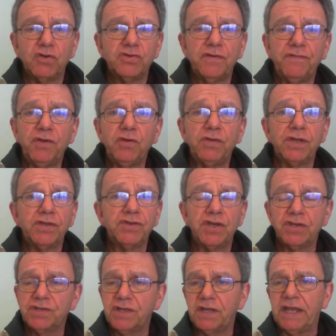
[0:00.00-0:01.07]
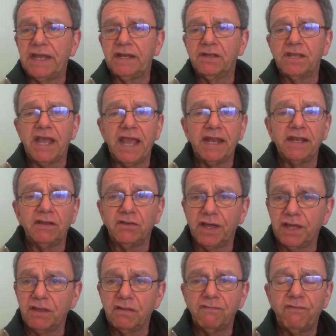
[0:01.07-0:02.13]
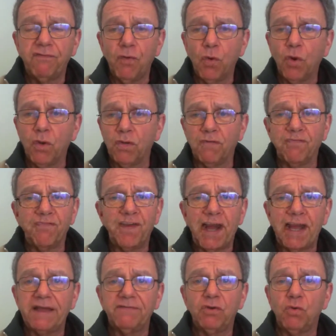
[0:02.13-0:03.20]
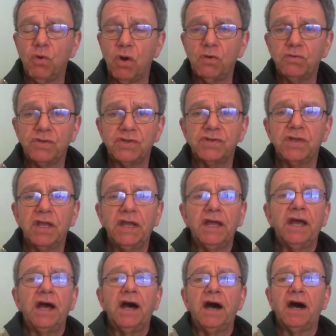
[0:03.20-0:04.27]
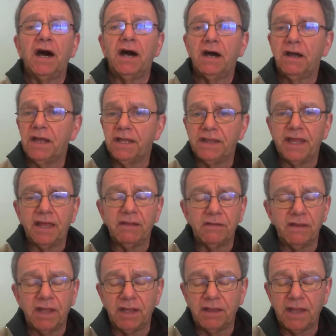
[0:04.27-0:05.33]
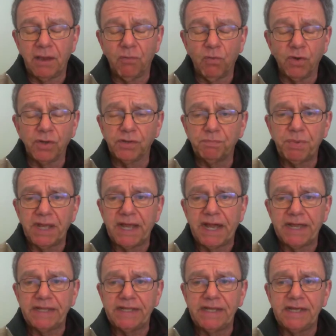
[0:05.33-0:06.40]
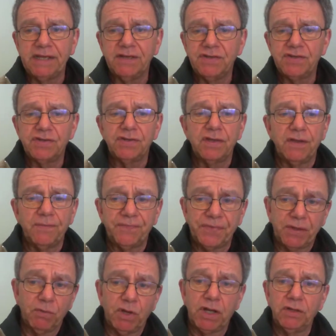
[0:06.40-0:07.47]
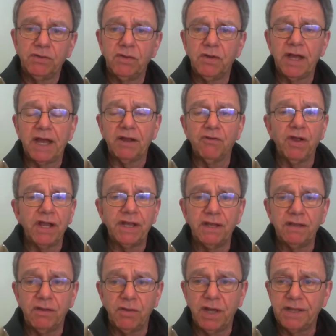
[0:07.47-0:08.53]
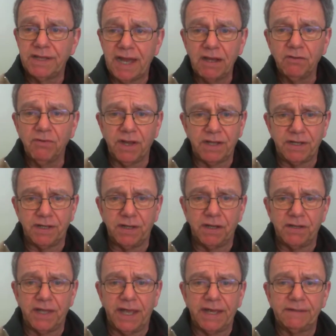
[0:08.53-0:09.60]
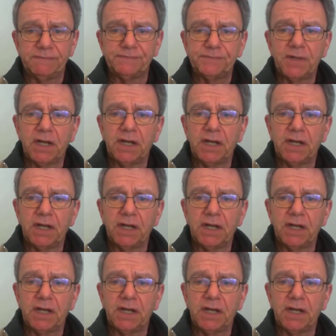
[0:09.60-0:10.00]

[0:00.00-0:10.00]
those of you that just annotated like 4 or 5 quotes and that weren't big ideas, well, you got downgraded on that.